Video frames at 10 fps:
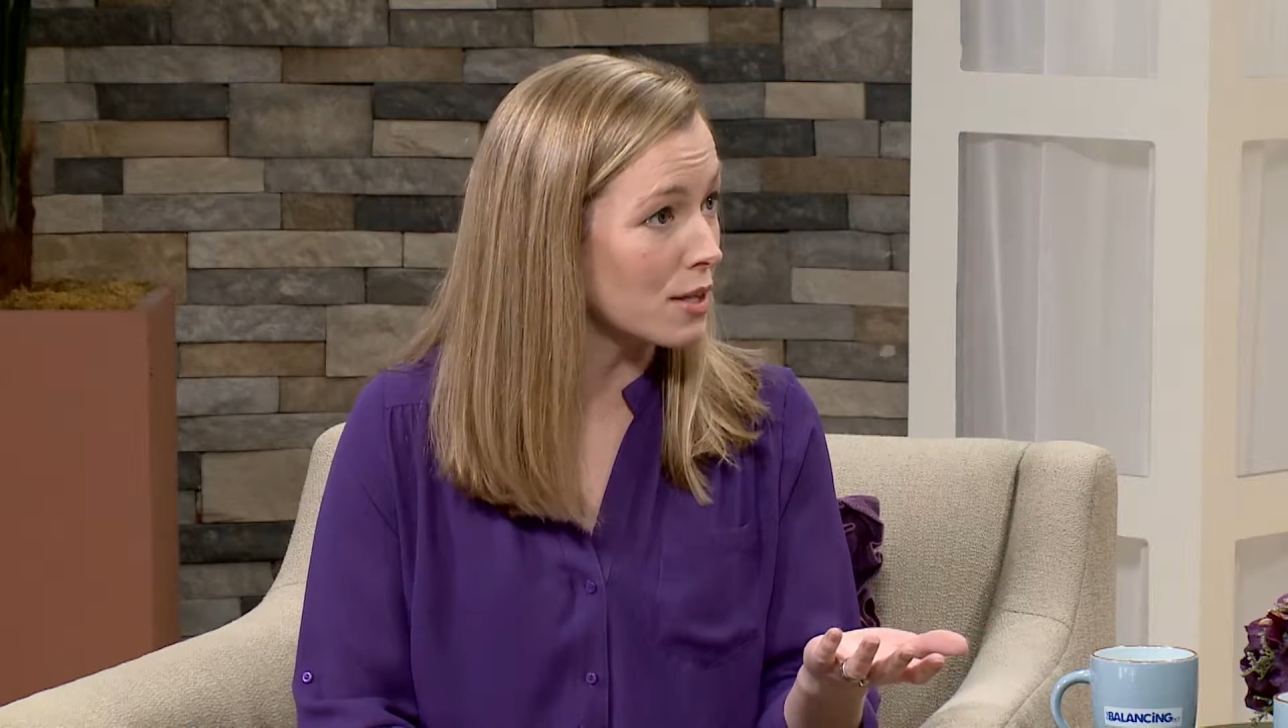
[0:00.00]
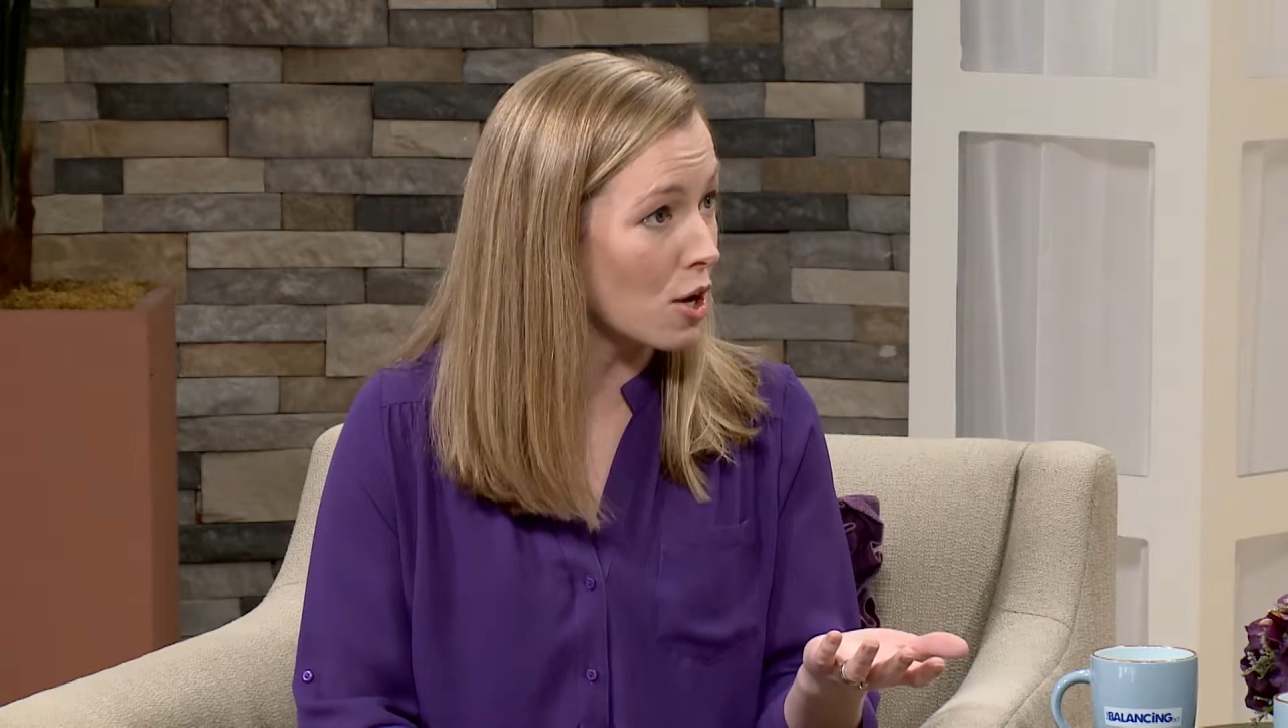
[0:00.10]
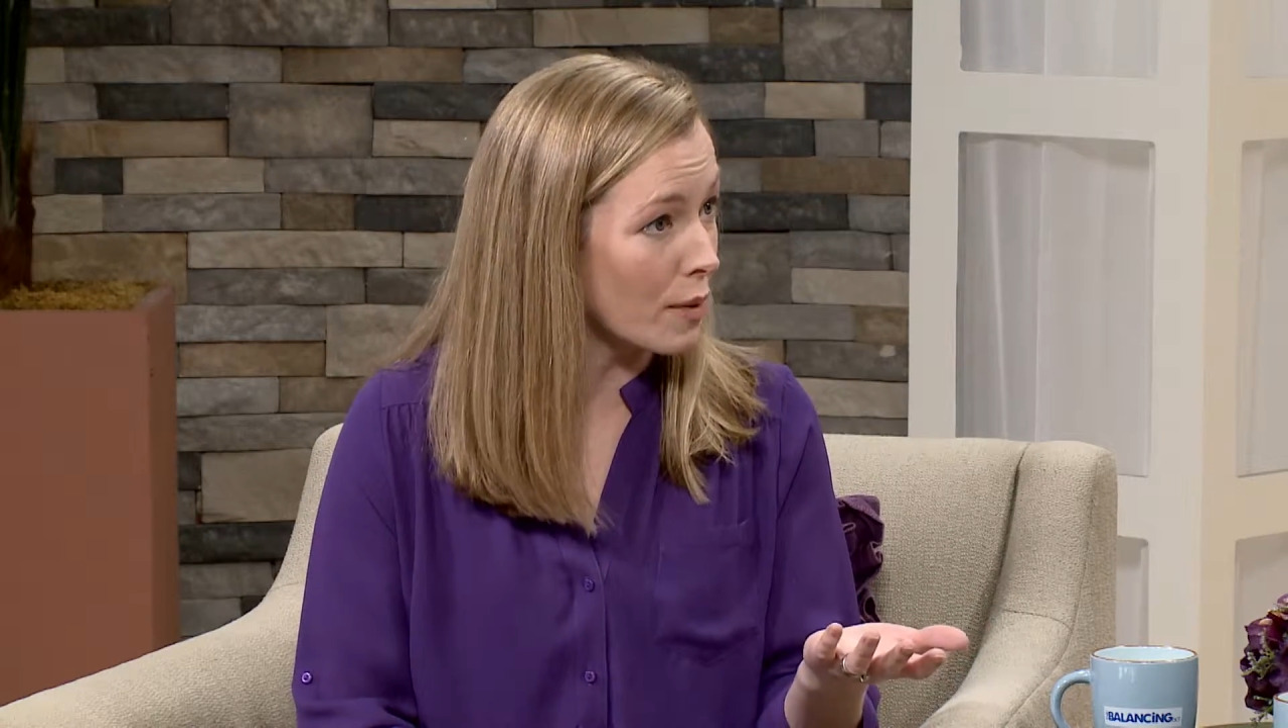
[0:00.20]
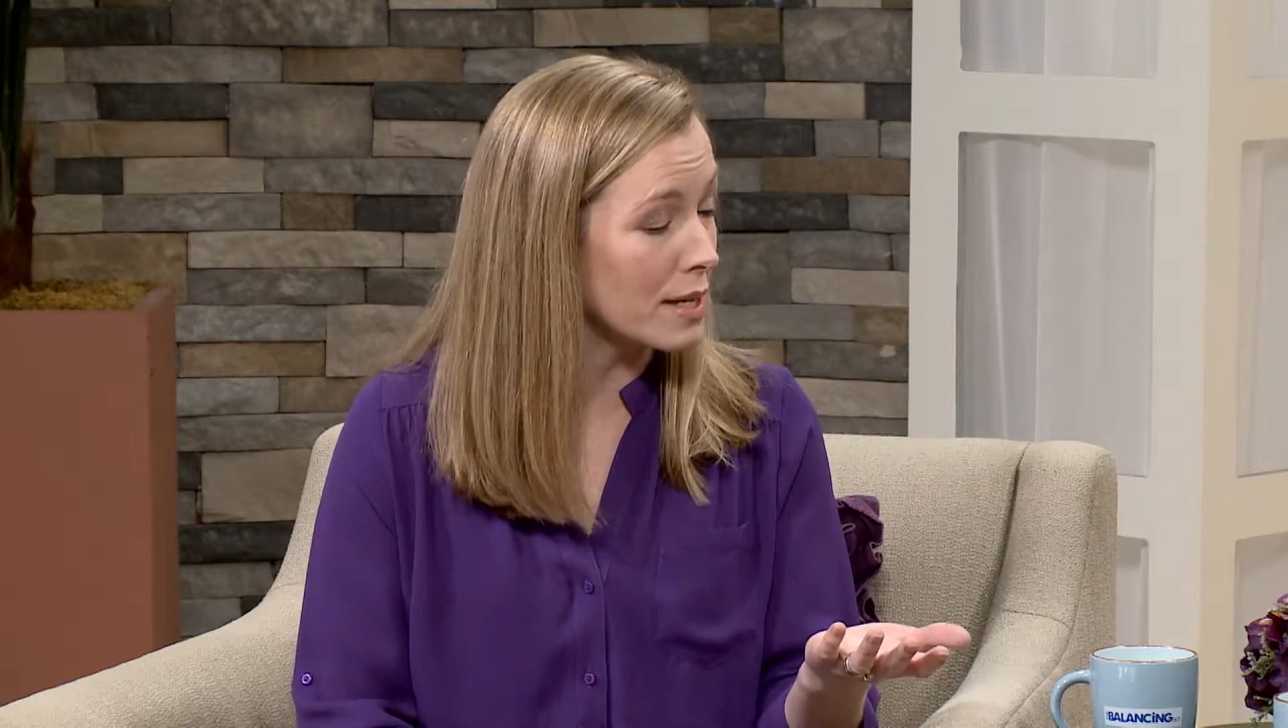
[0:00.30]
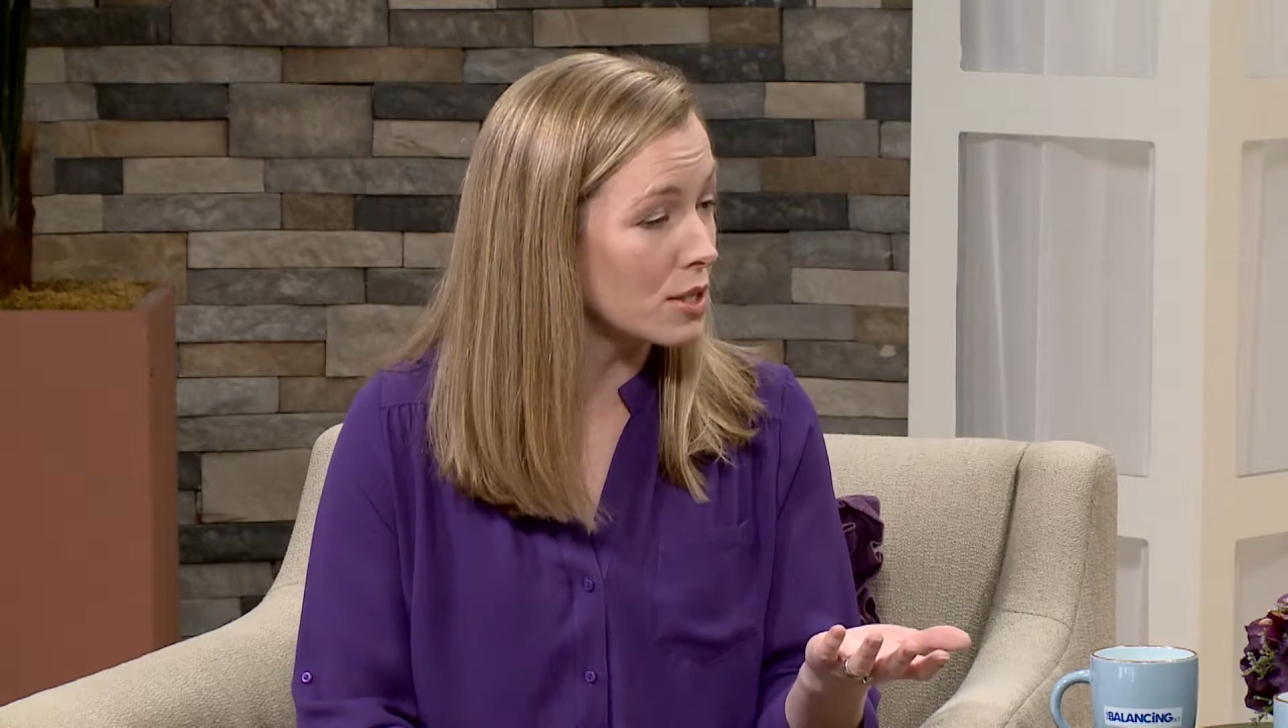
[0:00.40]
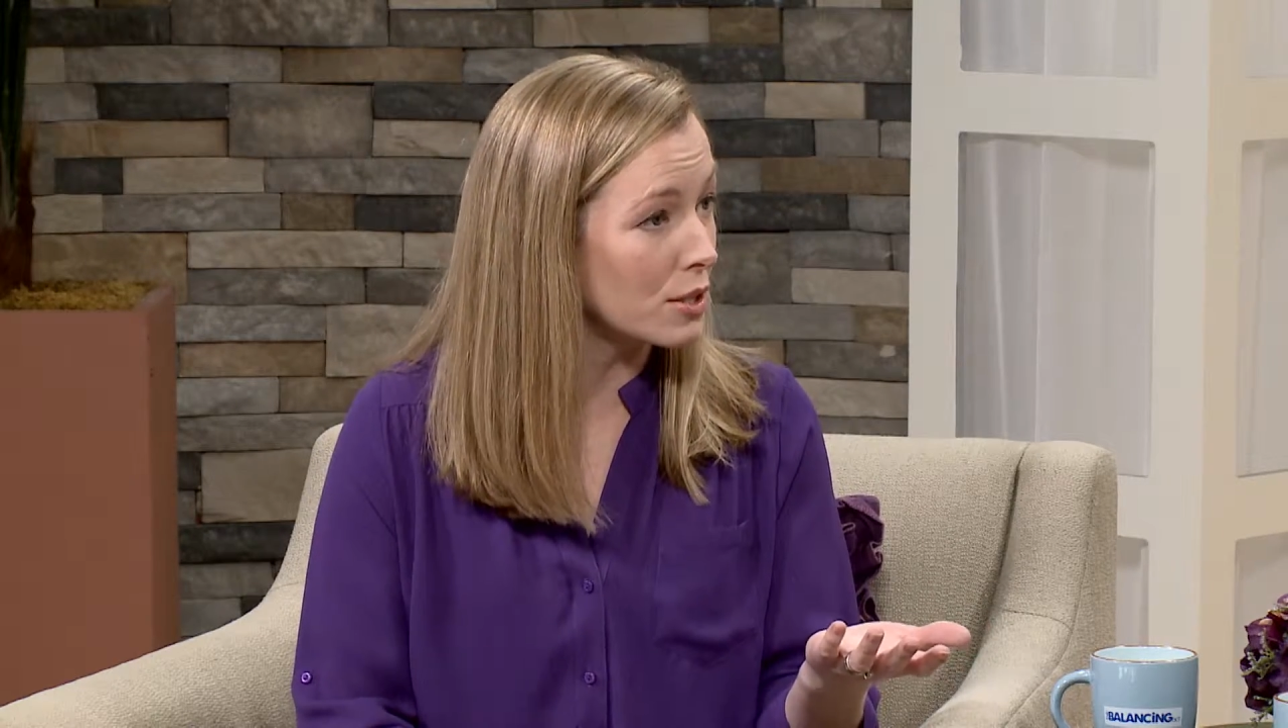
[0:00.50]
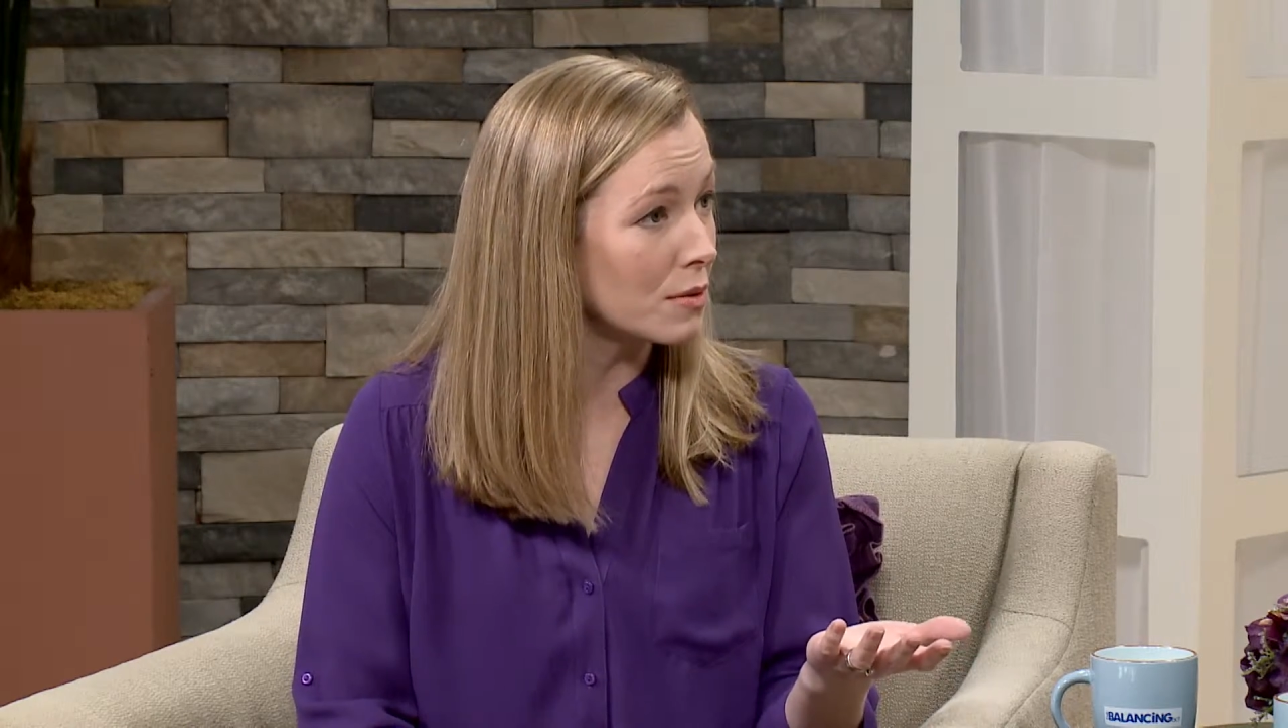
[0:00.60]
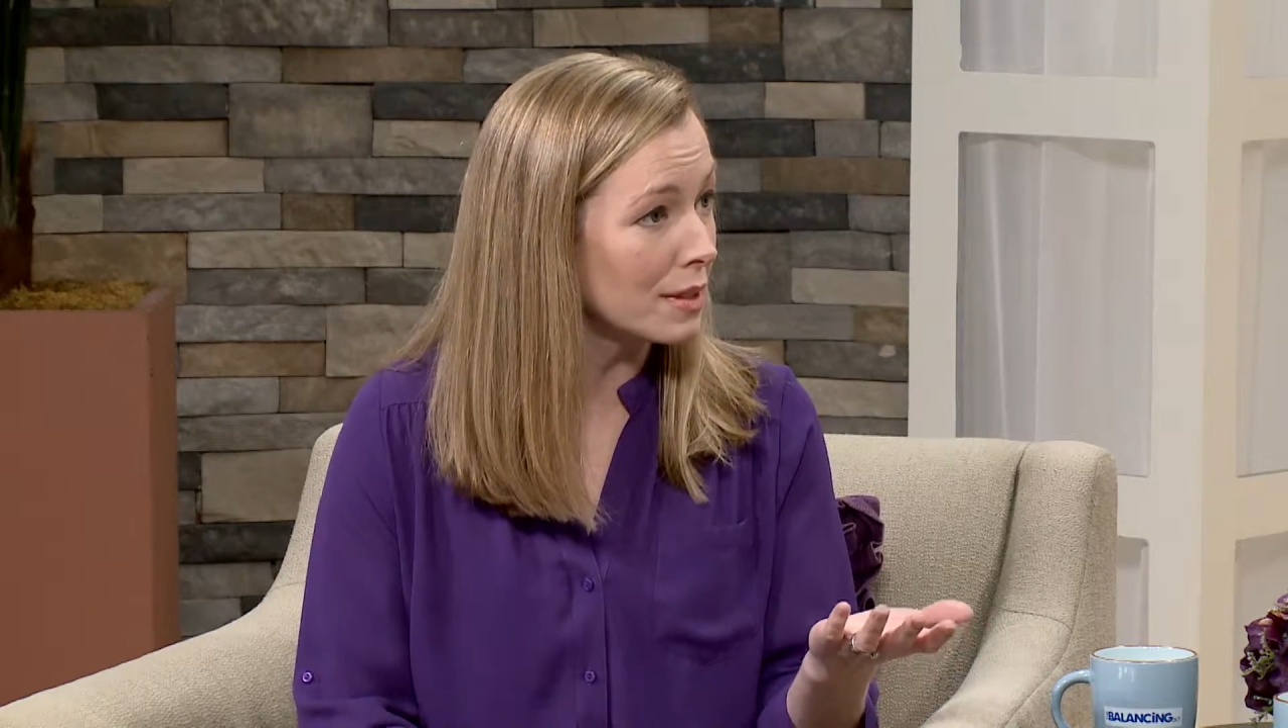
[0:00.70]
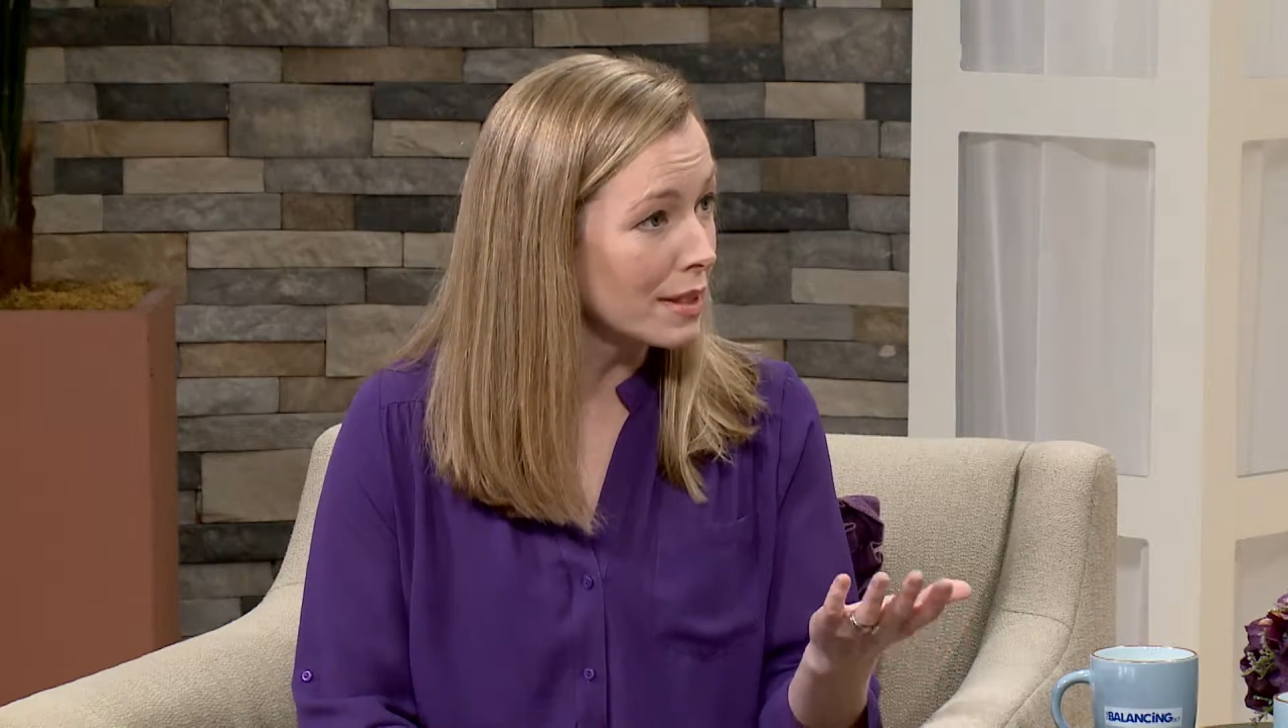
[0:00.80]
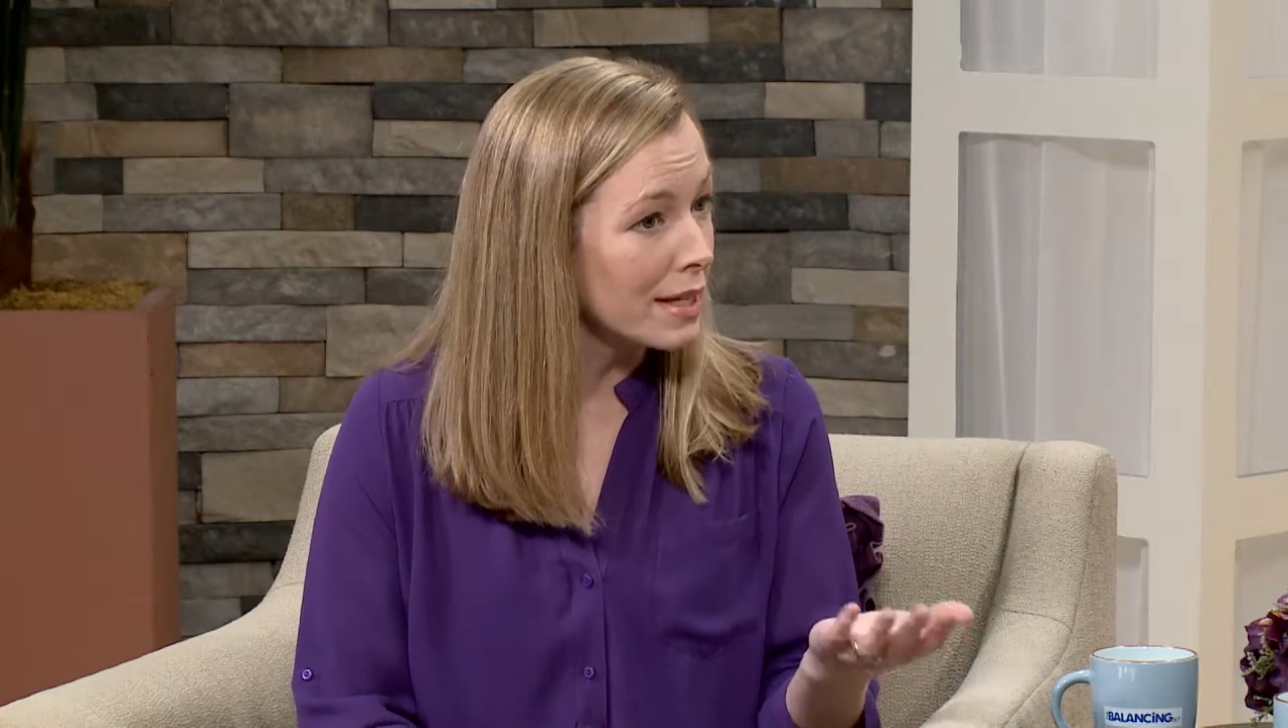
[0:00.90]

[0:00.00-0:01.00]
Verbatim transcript: to go into.